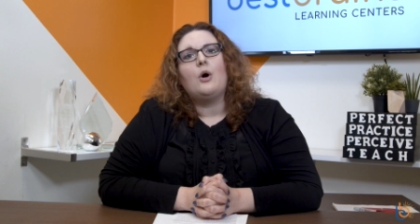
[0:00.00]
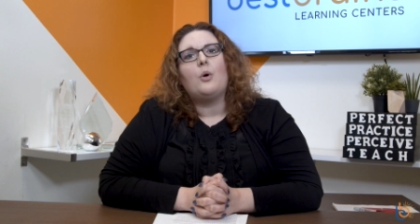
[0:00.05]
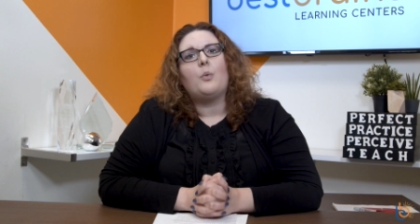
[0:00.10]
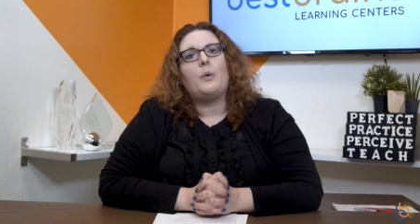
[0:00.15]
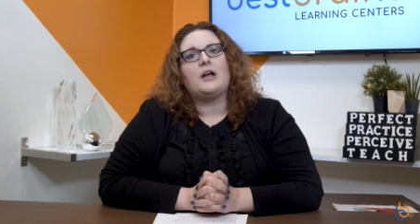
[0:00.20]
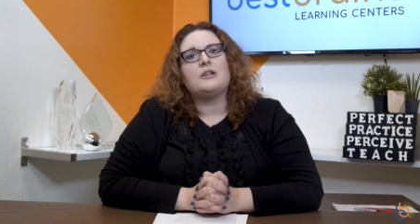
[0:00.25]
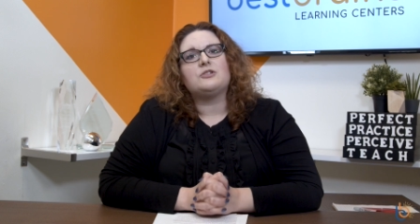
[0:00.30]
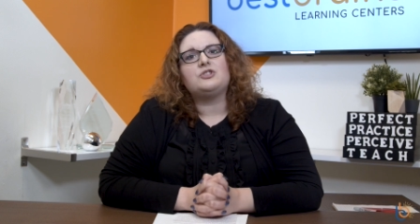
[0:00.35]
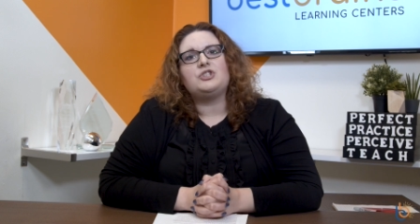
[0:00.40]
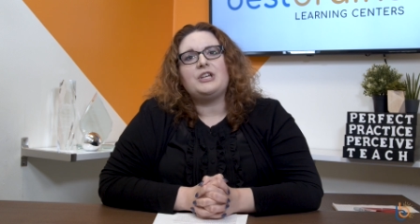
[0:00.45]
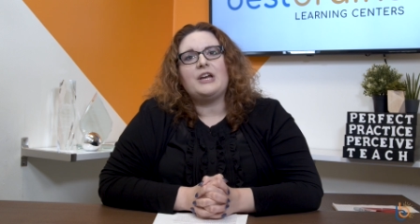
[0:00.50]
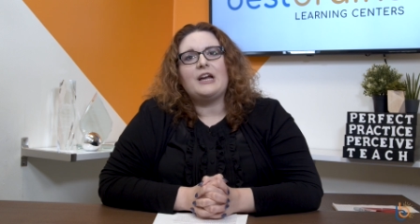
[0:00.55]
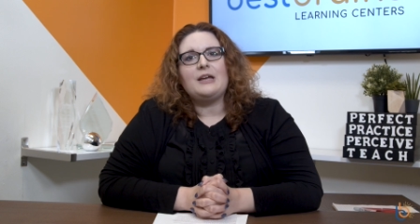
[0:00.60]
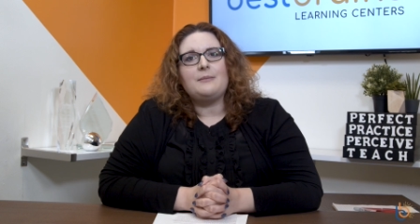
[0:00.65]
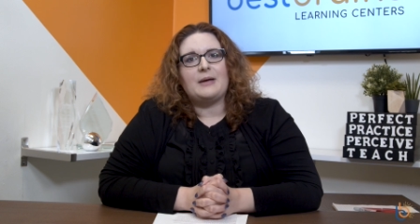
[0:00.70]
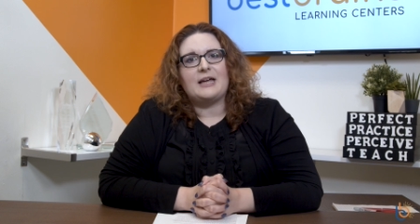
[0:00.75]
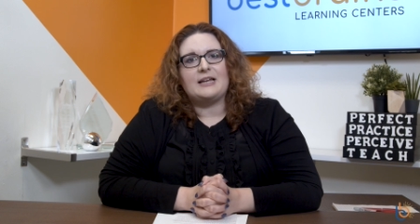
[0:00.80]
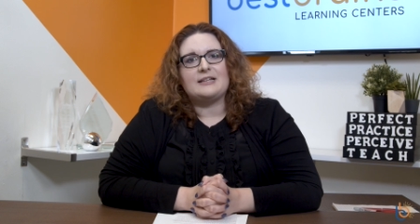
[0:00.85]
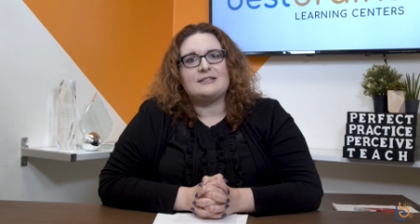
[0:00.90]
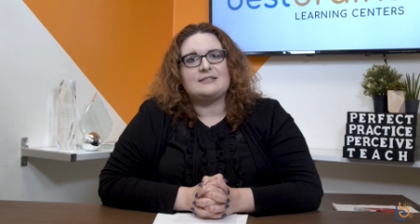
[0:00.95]
While GI
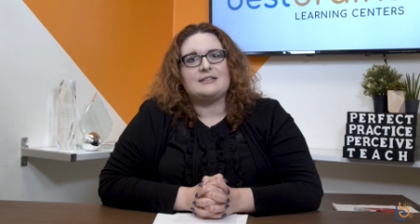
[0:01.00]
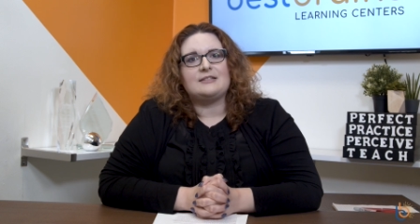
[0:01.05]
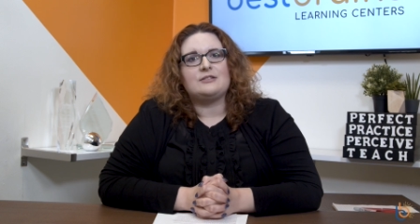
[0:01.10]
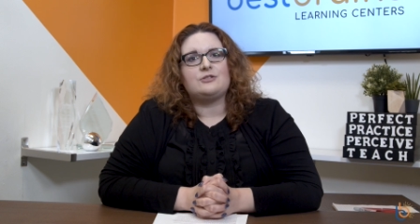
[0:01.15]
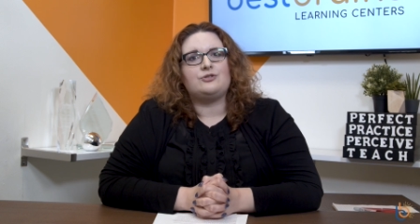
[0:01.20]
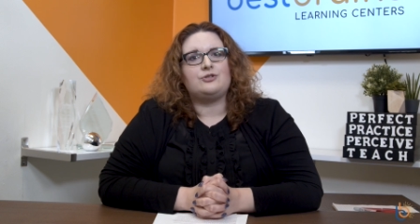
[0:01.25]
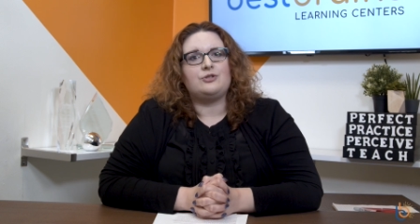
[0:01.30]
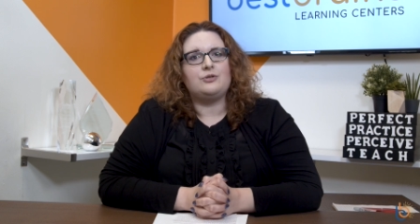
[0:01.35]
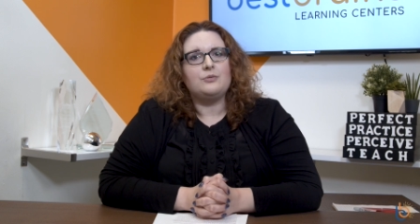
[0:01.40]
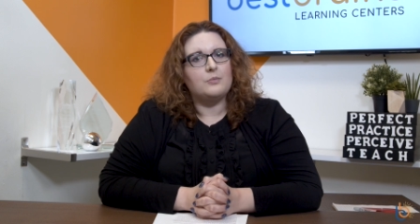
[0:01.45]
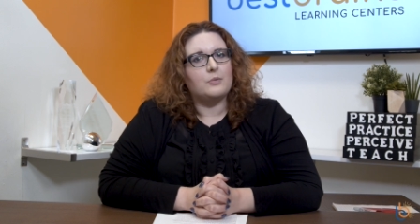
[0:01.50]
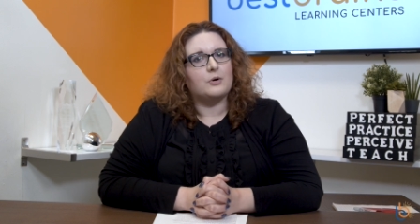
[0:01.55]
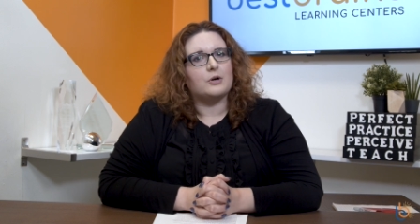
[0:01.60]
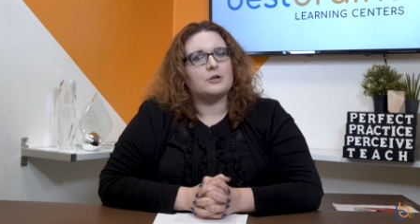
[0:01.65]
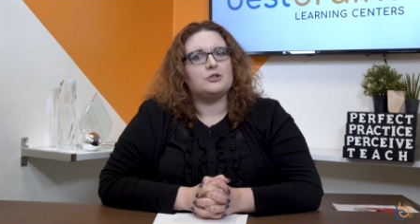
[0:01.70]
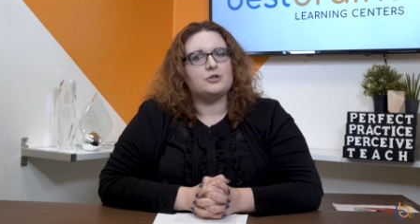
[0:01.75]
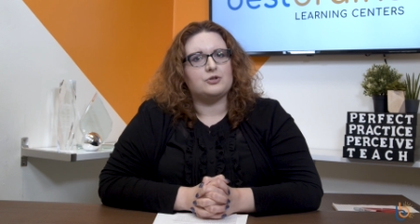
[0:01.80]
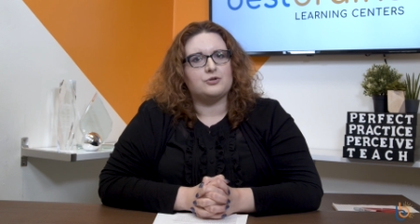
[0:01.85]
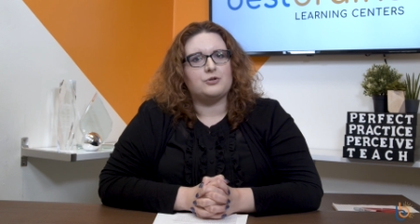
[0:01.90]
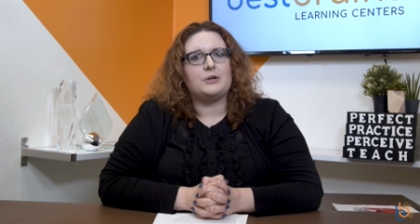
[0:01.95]
medicines do more
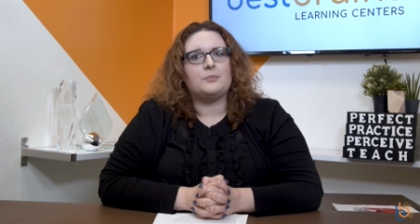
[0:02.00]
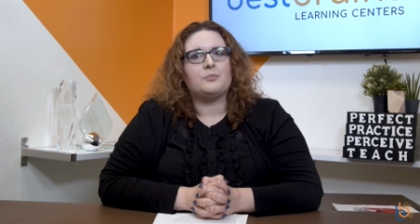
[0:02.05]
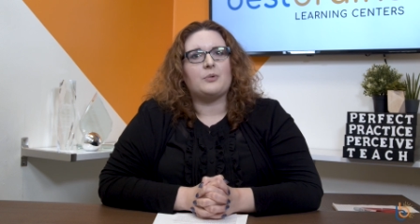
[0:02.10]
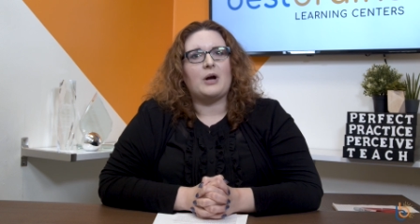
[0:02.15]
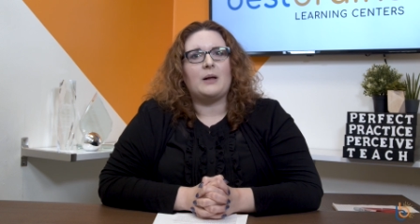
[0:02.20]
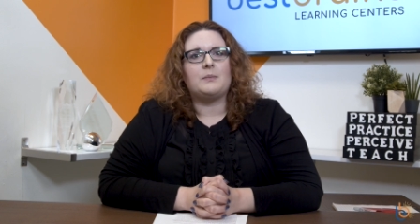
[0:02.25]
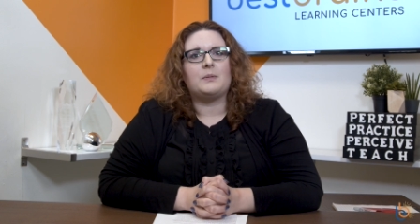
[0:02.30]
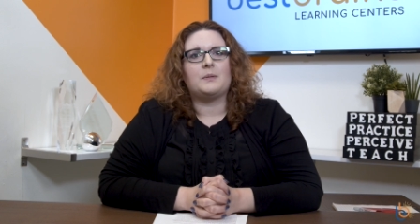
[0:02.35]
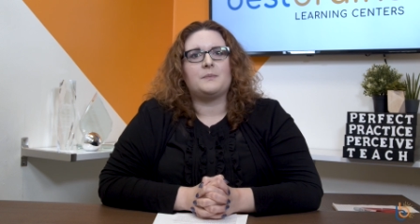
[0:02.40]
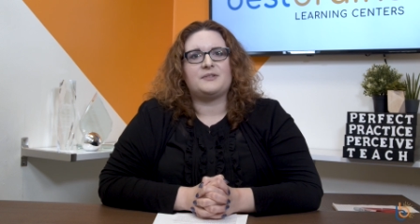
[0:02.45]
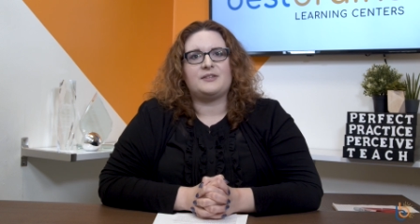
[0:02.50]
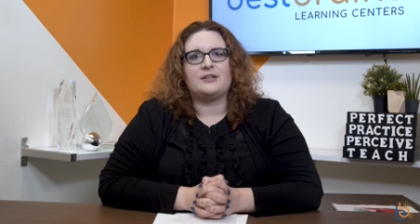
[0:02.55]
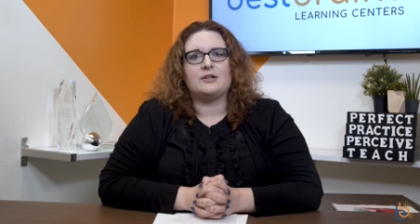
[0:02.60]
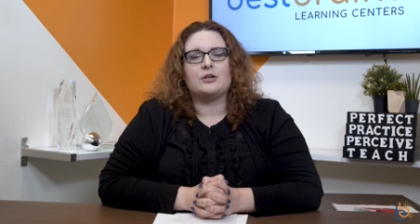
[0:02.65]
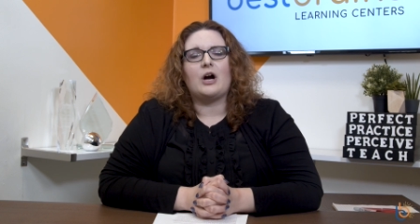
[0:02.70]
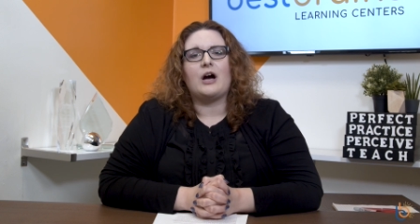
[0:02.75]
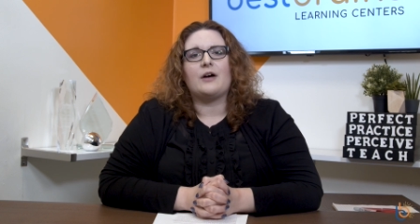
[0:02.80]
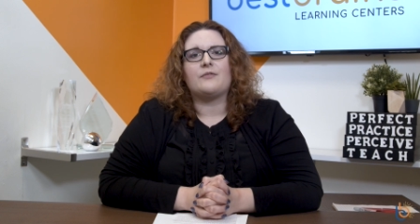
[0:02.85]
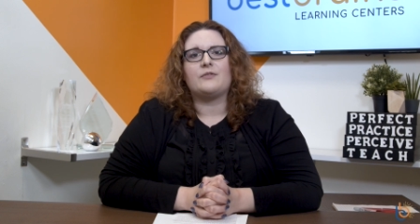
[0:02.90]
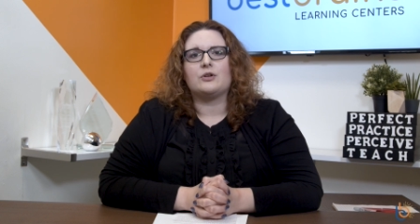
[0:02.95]
to treat problems than
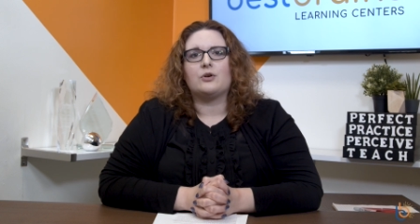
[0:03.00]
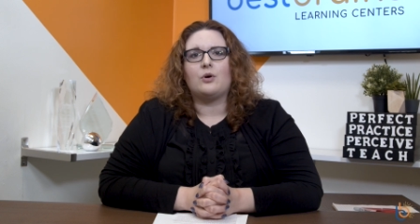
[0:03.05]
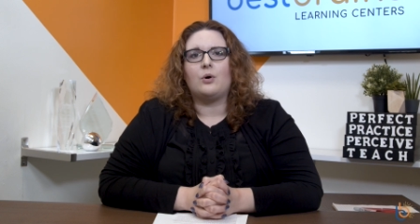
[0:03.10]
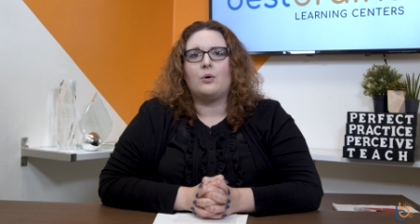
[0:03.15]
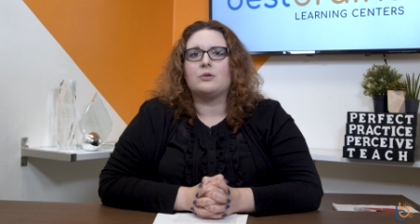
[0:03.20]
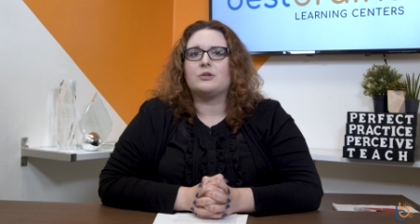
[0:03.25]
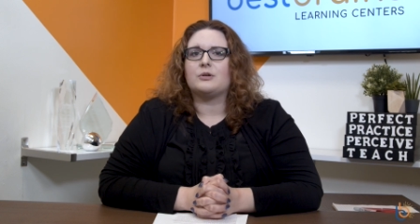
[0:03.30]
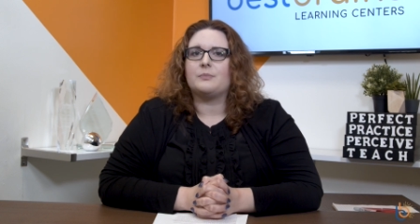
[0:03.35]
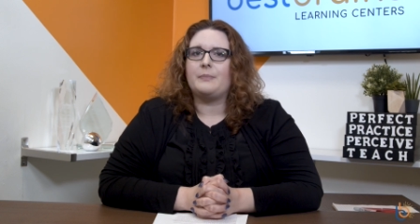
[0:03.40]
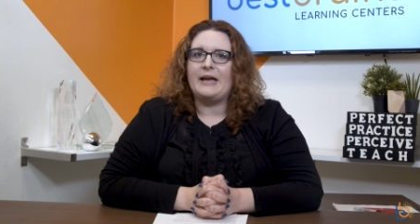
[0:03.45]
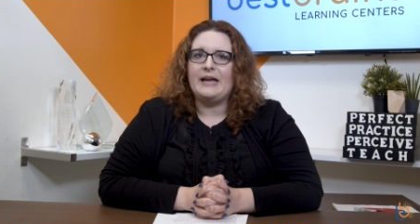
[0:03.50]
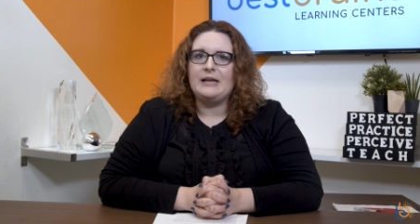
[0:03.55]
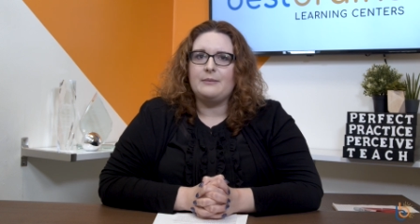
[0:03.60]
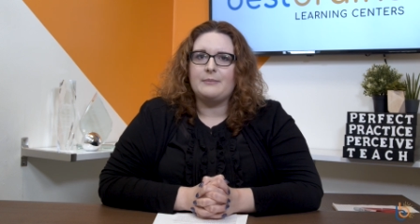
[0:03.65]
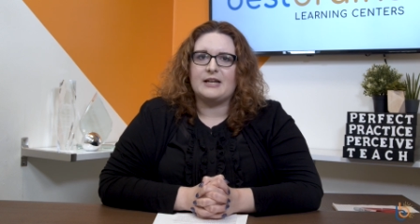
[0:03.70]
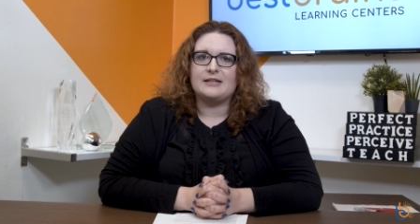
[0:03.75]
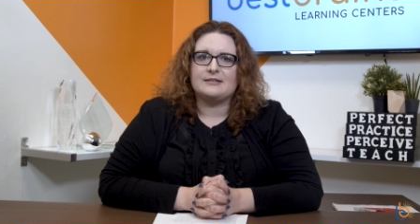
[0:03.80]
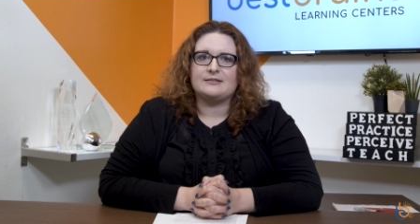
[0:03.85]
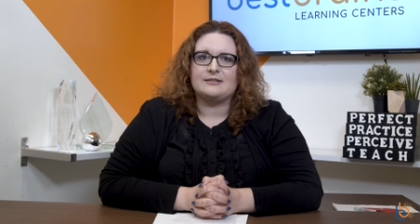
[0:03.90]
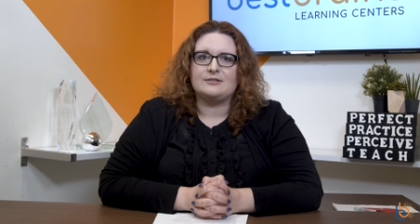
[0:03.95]
cough and cold or pain
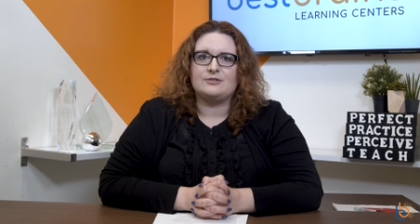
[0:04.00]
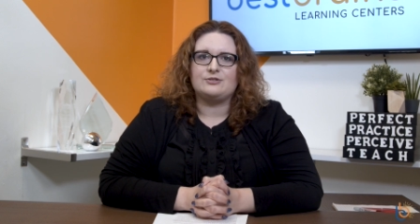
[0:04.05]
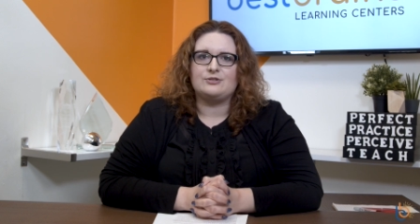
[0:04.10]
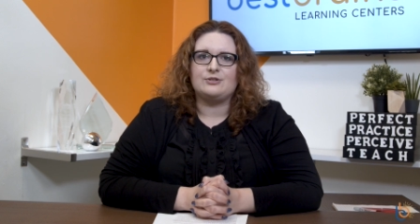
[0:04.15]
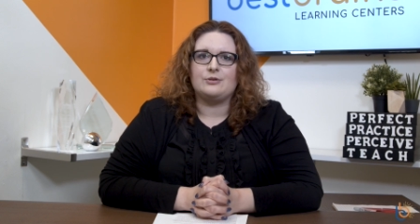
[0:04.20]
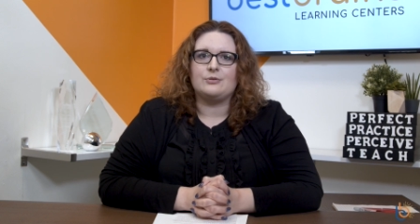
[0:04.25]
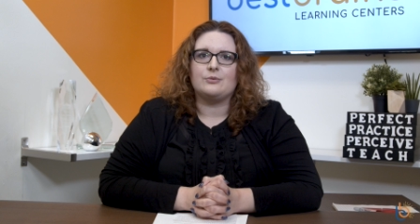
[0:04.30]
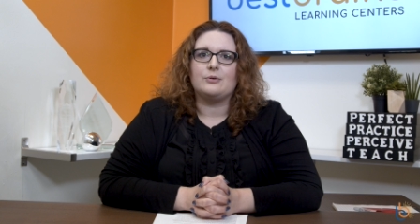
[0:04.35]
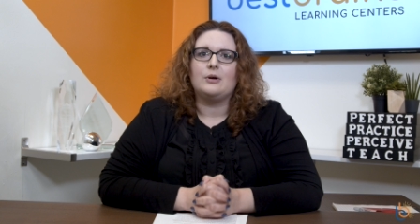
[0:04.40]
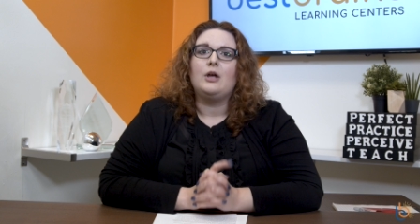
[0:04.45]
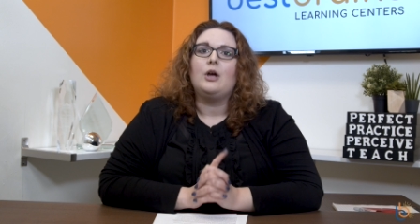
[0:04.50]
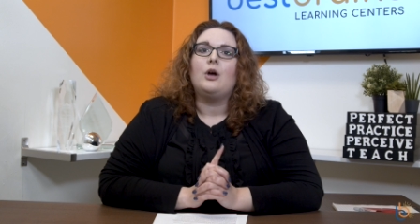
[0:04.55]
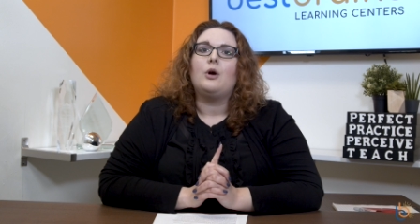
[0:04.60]
medicines do,